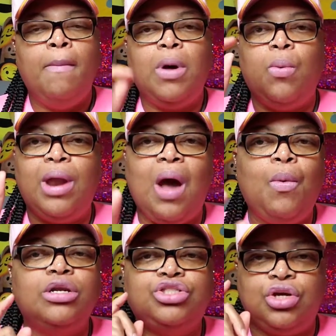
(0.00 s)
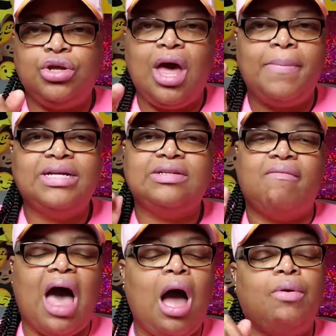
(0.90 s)
But what I want to show y'all, because
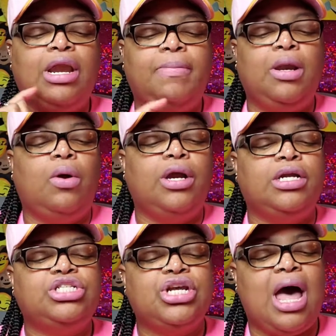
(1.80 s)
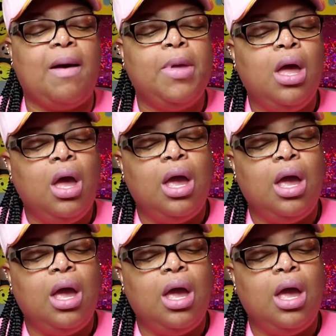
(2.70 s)
I've already been on here to shop,